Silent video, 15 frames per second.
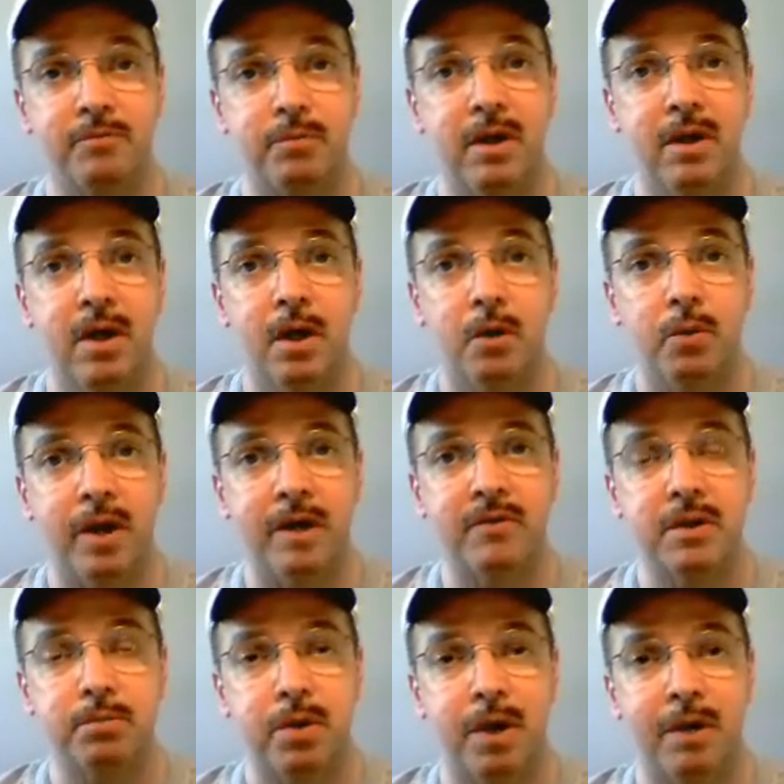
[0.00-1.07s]
but whatever
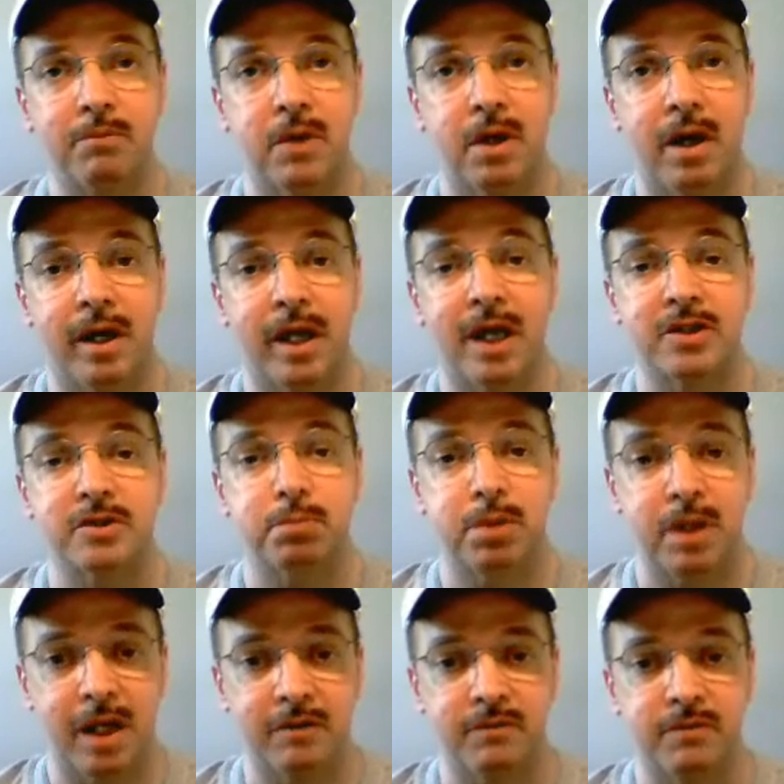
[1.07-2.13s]
the problem, God has a
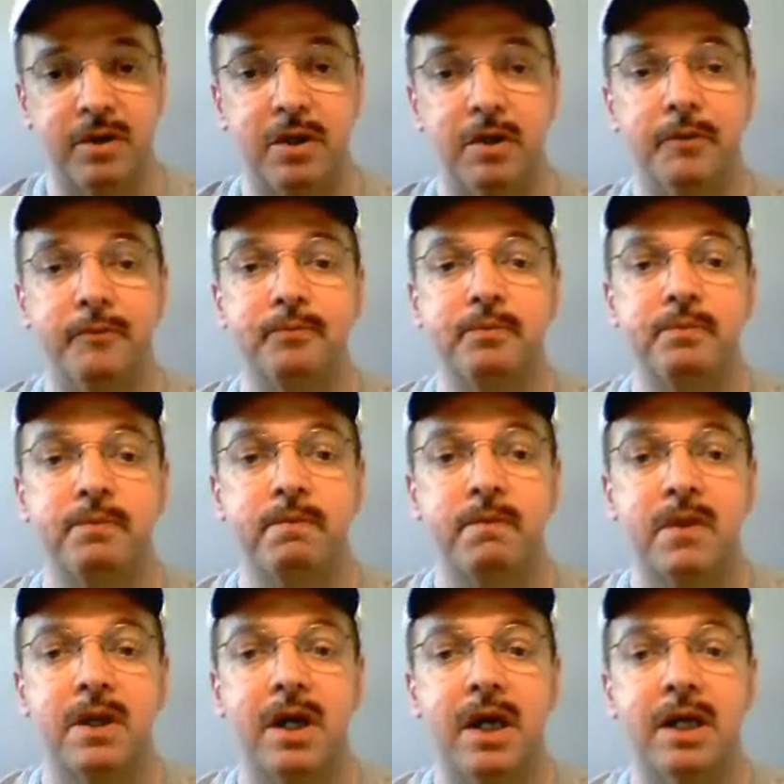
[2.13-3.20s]
plan for you.
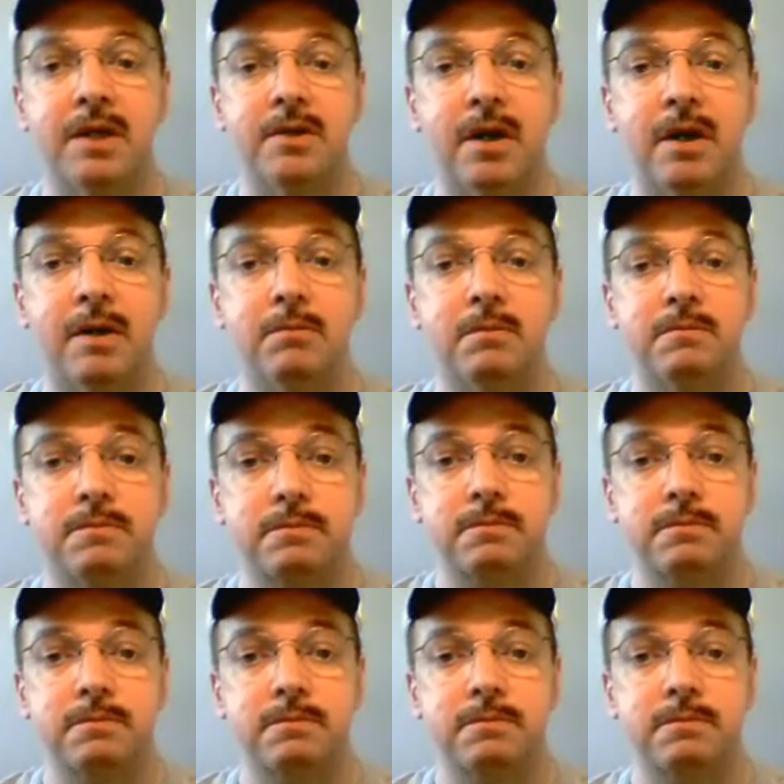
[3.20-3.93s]
And